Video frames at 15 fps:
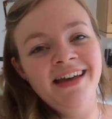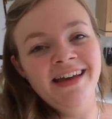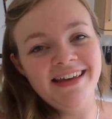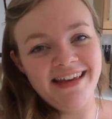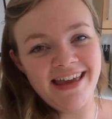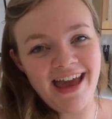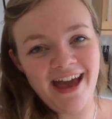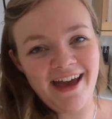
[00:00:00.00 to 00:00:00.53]

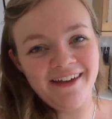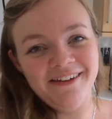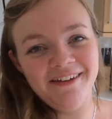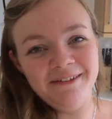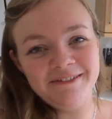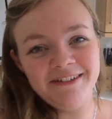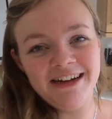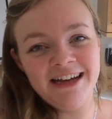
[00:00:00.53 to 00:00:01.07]
Yeah,
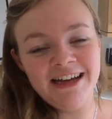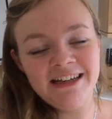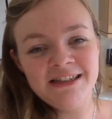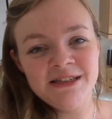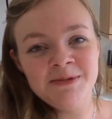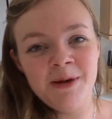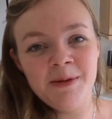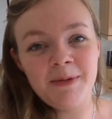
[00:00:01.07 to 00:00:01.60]
I'm gonna head
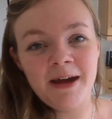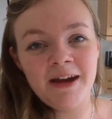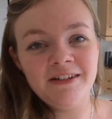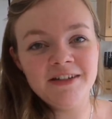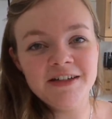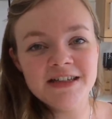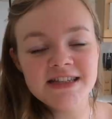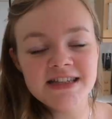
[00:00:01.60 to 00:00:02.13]
to my
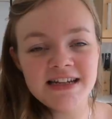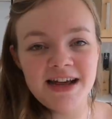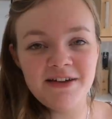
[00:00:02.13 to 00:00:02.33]
parents and